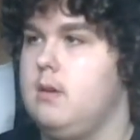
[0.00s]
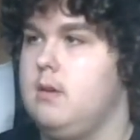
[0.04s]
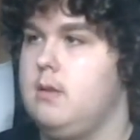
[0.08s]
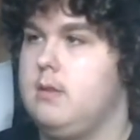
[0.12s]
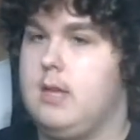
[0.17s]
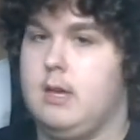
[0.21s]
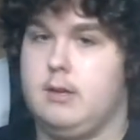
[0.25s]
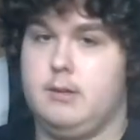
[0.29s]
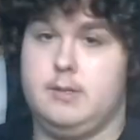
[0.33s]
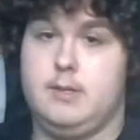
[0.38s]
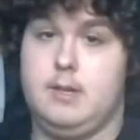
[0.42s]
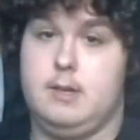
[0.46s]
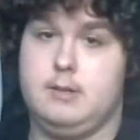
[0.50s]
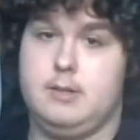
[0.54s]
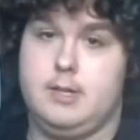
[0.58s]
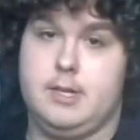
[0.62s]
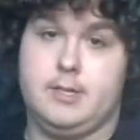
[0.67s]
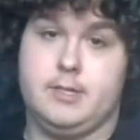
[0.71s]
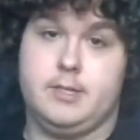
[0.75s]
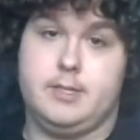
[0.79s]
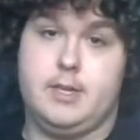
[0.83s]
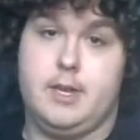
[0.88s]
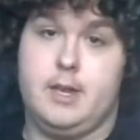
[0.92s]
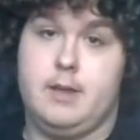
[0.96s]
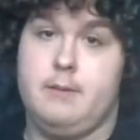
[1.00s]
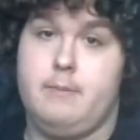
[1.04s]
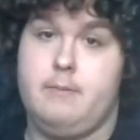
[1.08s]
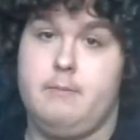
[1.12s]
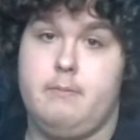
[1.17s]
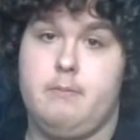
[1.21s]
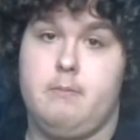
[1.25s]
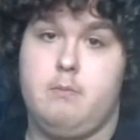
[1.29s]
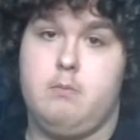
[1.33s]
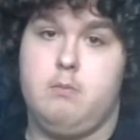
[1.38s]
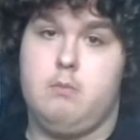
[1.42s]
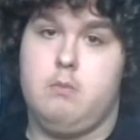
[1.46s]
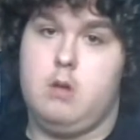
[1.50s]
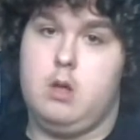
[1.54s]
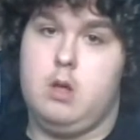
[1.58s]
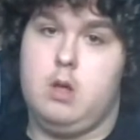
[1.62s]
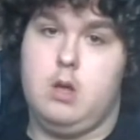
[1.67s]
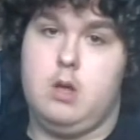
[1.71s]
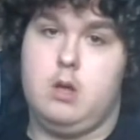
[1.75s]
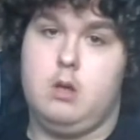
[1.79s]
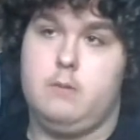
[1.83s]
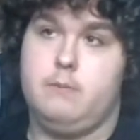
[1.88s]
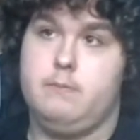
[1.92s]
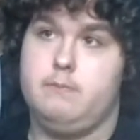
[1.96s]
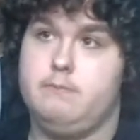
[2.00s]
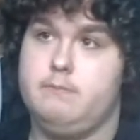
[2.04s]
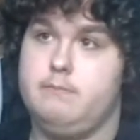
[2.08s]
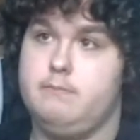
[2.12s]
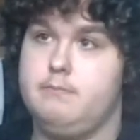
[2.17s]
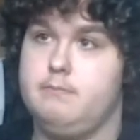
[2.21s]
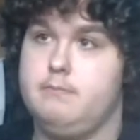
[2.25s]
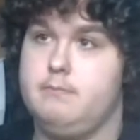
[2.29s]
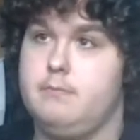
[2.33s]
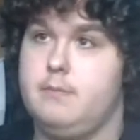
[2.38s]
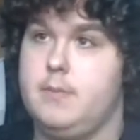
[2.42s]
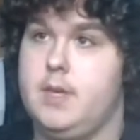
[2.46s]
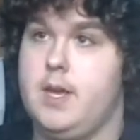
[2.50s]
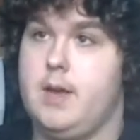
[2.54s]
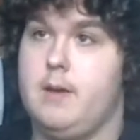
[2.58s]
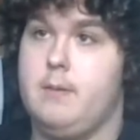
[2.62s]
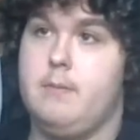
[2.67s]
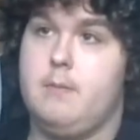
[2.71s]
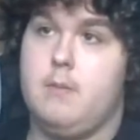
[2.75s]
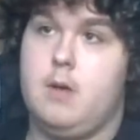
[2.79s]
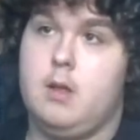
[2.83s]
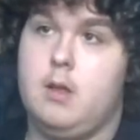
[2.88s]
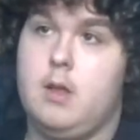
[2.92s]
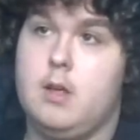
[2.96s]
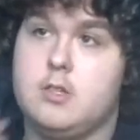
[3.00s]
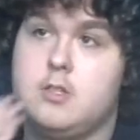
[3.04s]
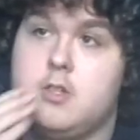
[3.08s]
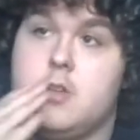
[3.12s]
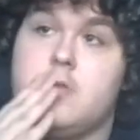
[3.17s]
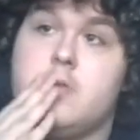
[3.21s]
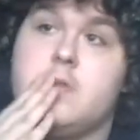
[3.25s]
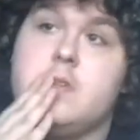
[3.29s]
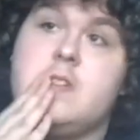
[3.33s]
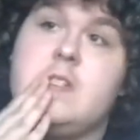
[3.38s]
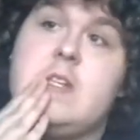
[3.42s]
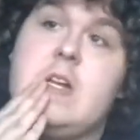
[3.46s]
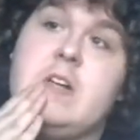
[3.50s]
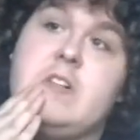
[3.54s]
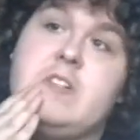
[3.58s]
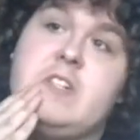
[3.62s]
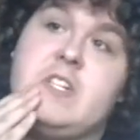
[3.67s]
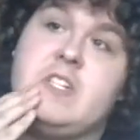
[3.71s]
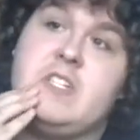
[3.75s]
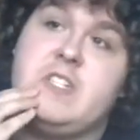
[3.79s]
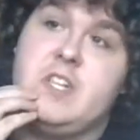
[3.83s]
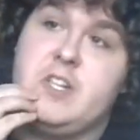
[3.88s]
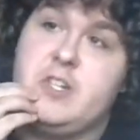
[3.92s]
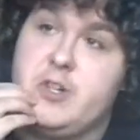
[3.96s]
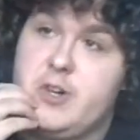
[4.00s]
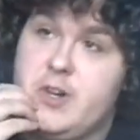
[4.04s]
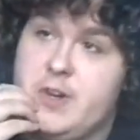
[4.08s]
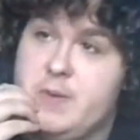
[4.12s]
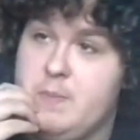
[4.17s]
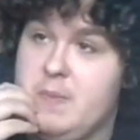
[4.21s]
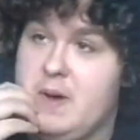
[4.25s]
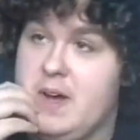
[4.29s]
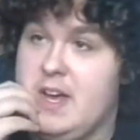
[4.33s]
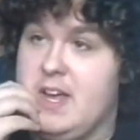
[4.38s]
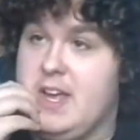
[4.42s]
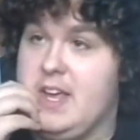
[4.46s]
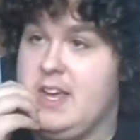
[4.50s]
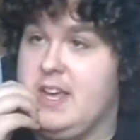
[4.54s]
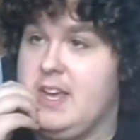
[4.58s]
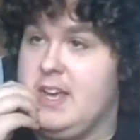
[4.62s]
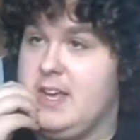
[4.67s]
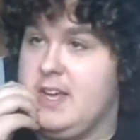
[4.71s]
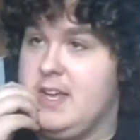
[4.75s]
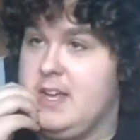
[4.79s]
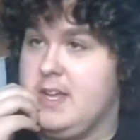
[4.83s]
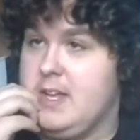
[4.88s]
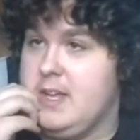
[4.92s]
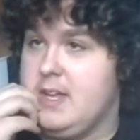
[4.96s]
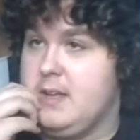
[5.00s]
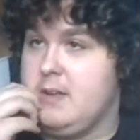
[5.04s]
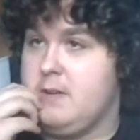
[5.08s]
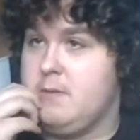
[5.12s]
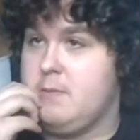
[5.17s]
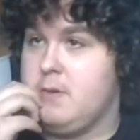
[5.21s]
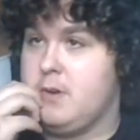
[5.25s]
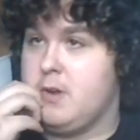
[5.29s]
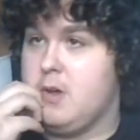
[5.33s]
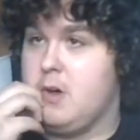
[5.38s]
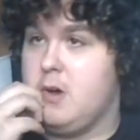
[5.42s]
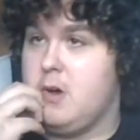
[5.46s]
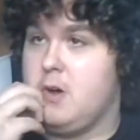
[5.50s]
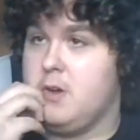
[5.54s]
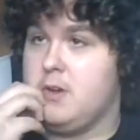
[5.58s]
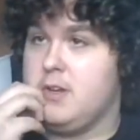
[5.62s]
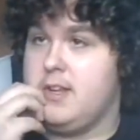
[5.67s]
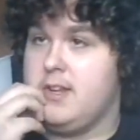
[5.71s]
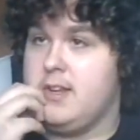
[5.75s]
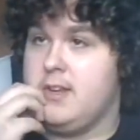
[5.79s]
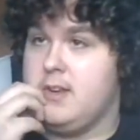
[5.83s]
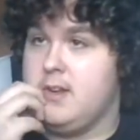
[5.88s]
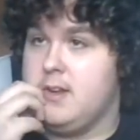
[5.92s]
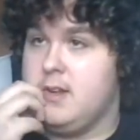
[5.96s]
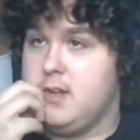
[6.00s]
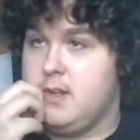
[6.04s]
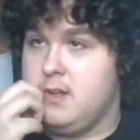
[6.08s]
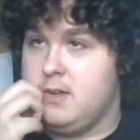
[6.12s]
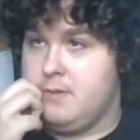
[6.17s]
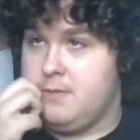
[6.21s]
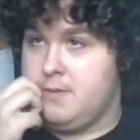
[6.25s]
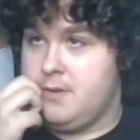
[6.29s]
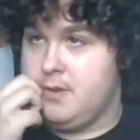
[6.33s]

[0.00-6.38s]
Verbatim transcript: That was not yesterday. Uh, yeah, a lot of stuff was not yesterday during my recording of